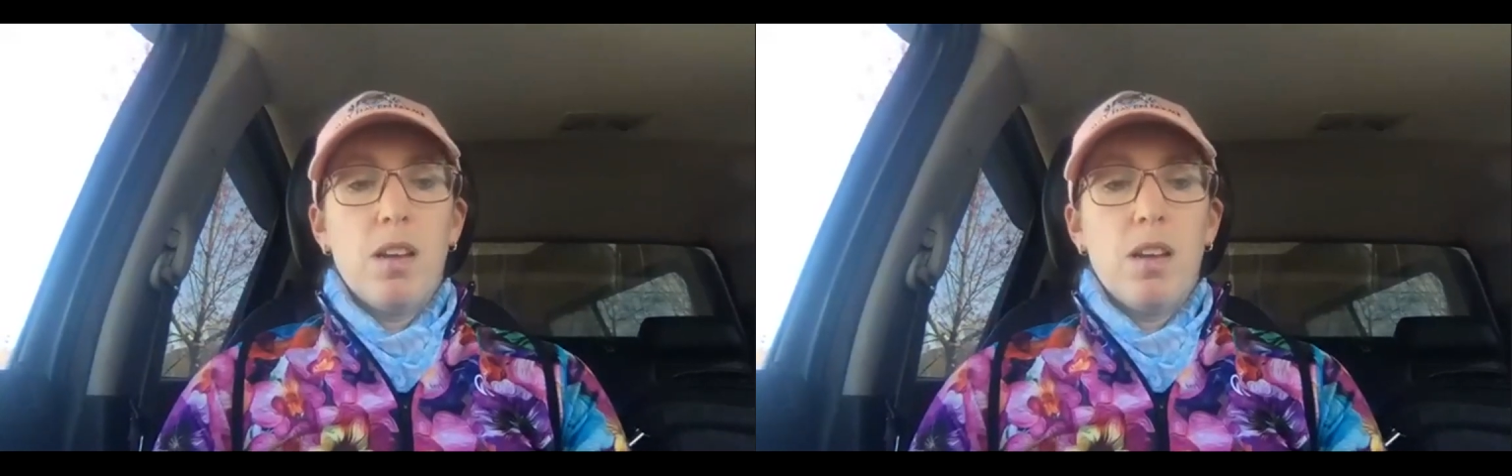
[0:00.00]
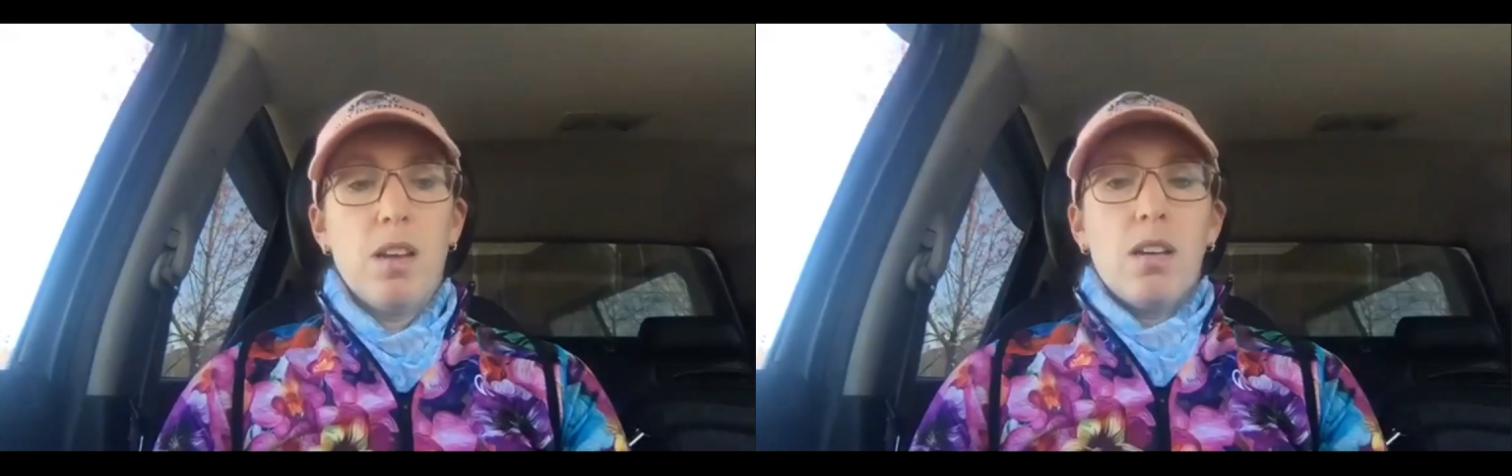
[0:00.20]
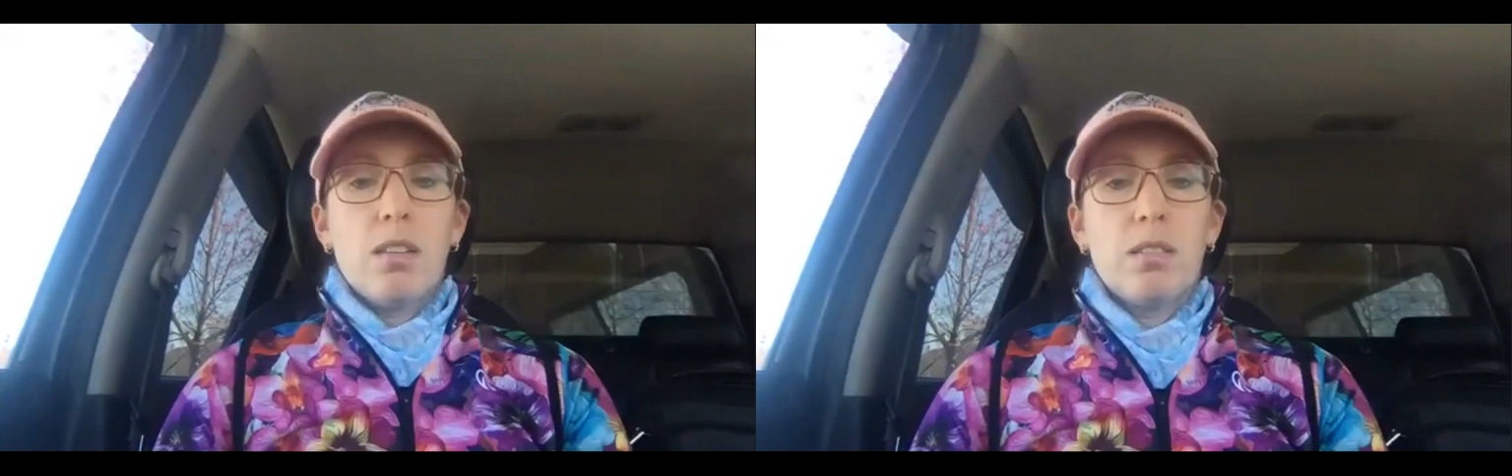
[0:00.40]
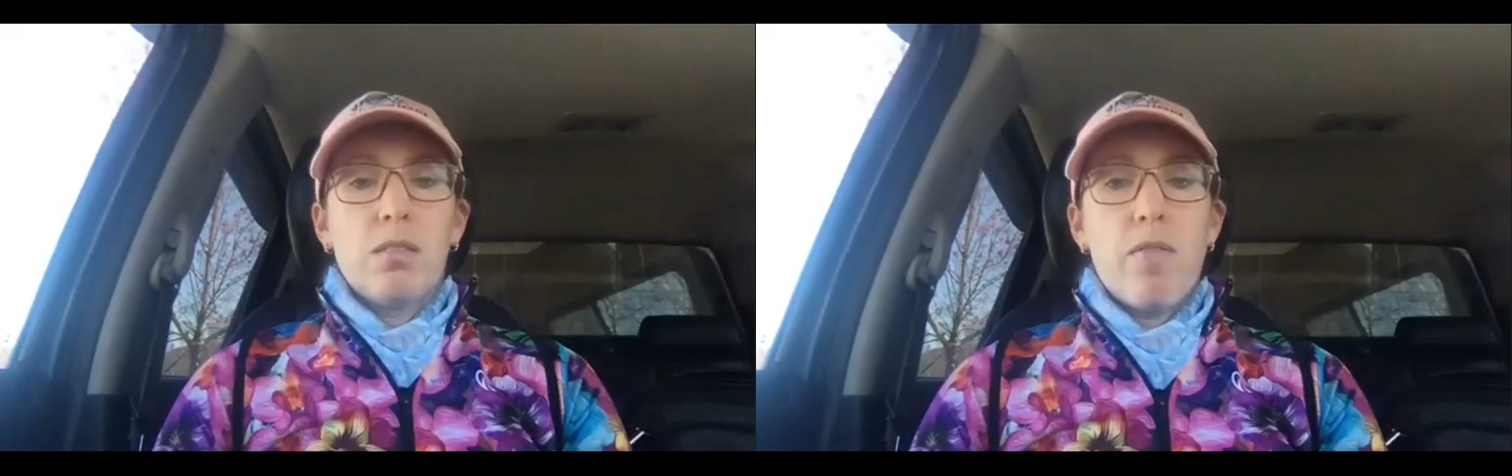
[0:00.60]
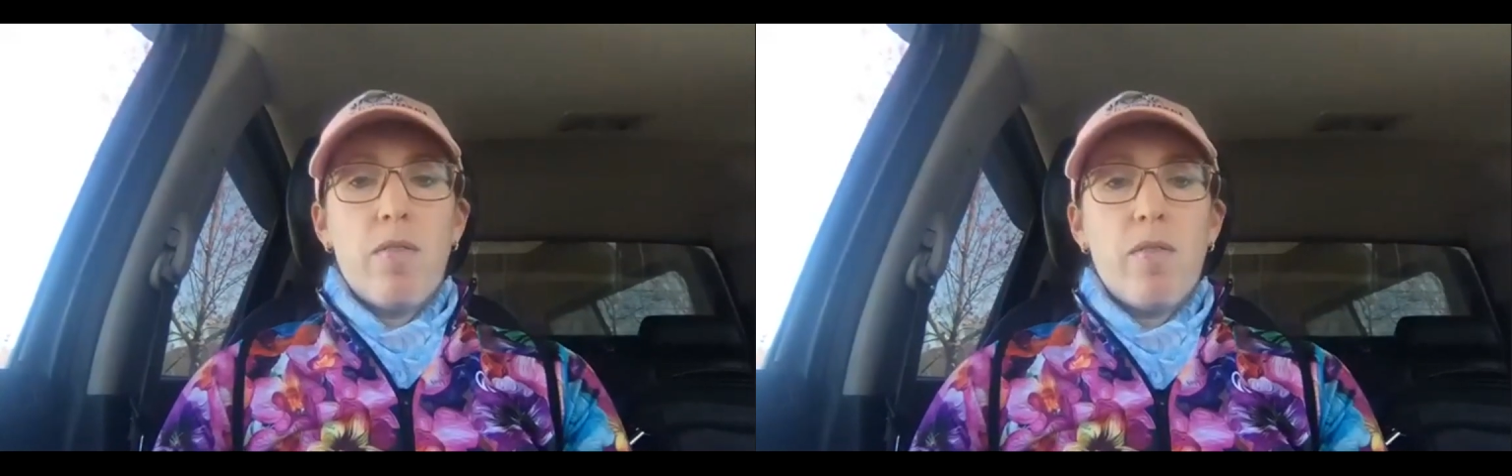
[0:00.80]
your screen
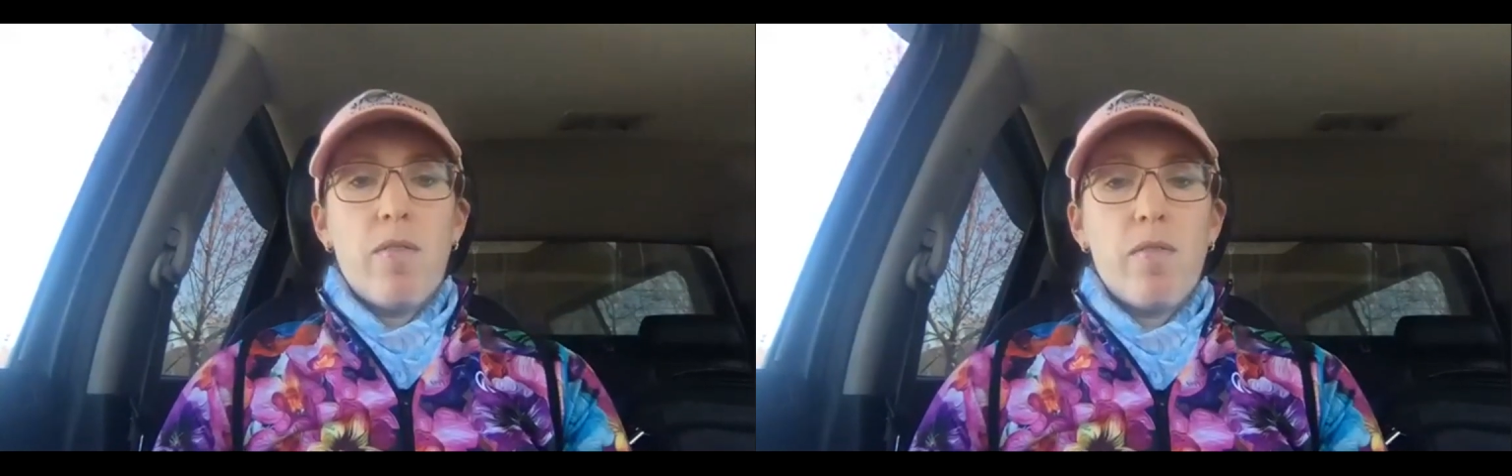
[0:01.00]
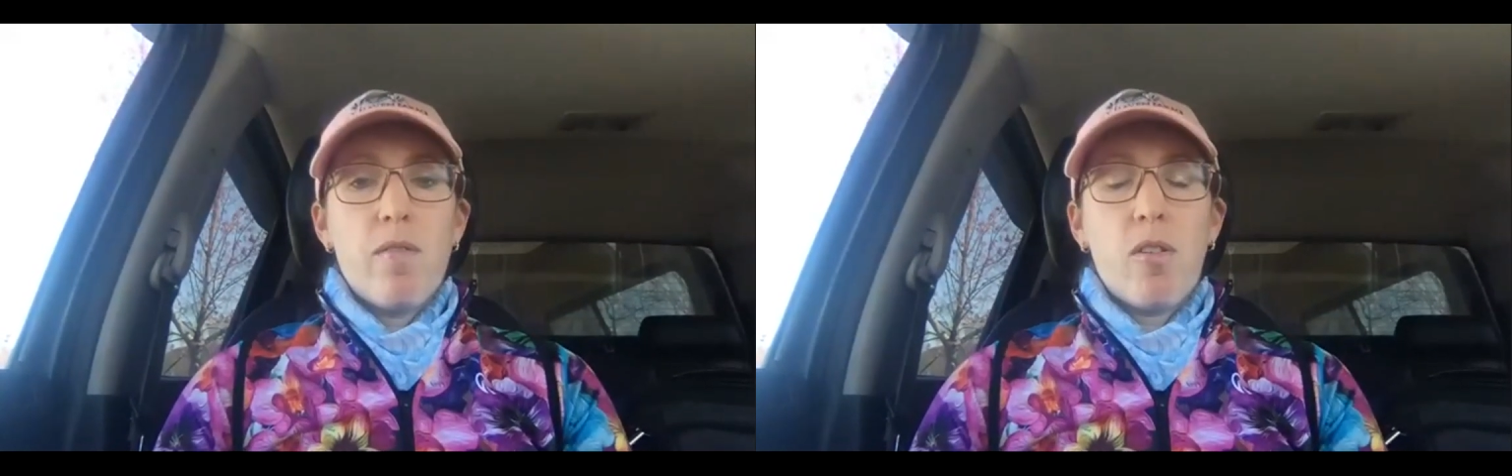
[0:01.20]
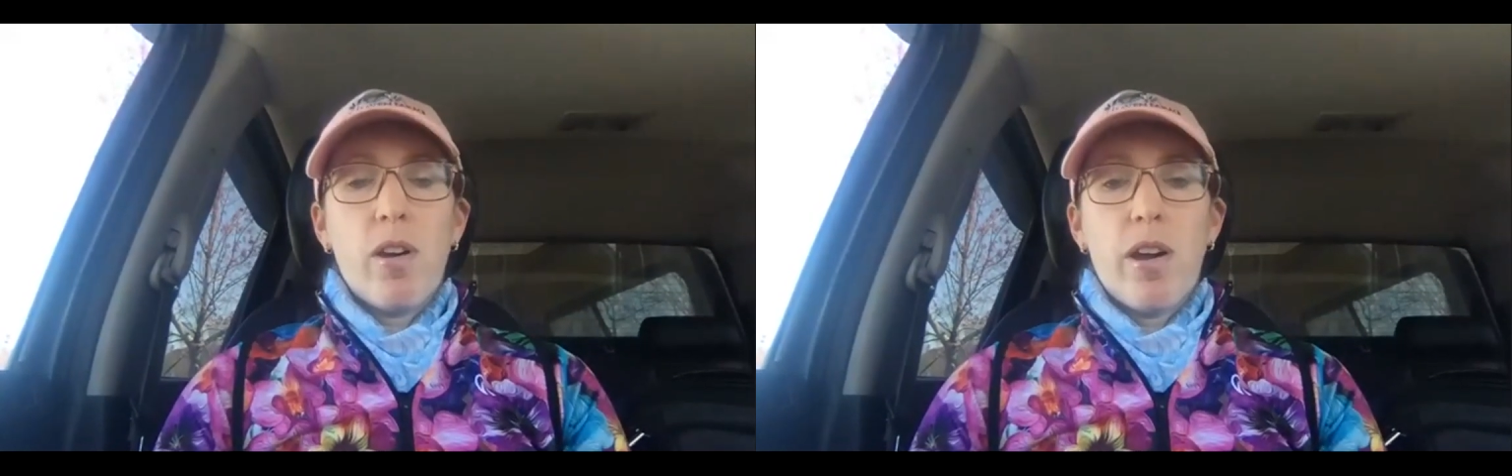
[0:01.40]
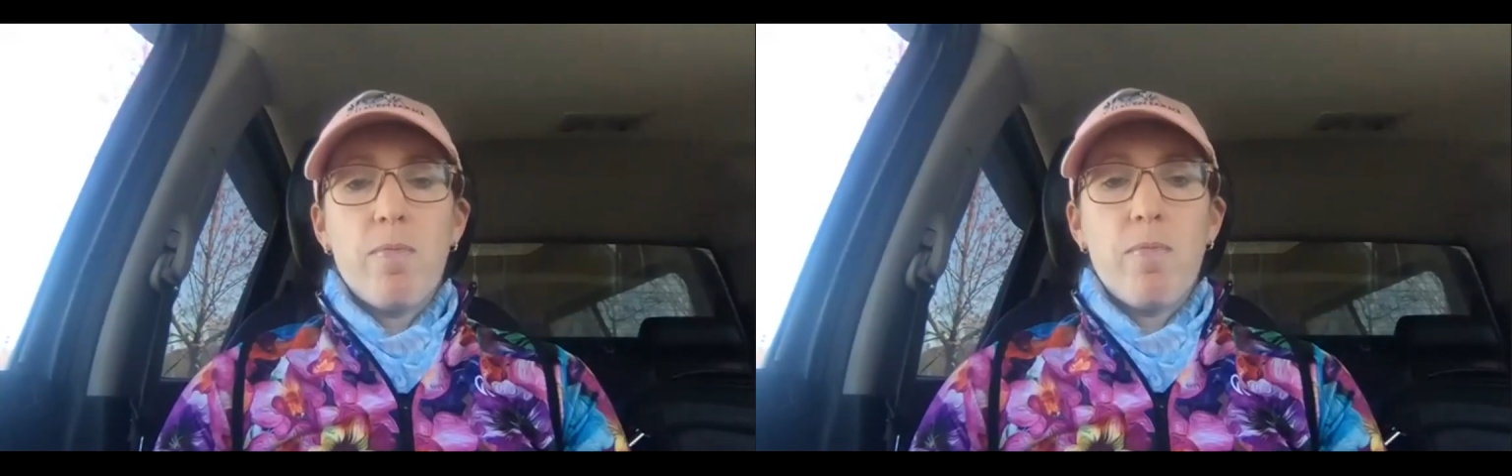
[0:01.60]
share. Okay.